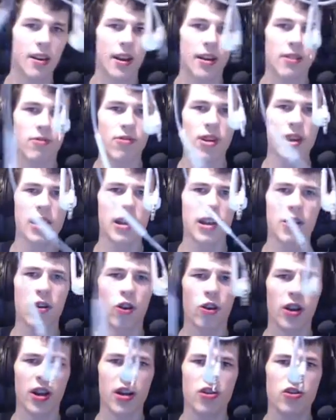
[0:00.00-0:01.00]
It's really
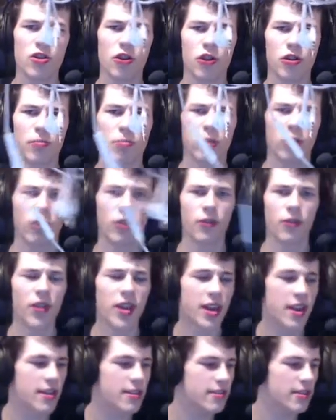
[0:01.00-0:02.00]
annoying just to plug
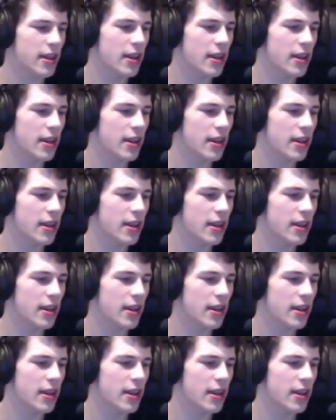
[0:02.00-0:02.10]
these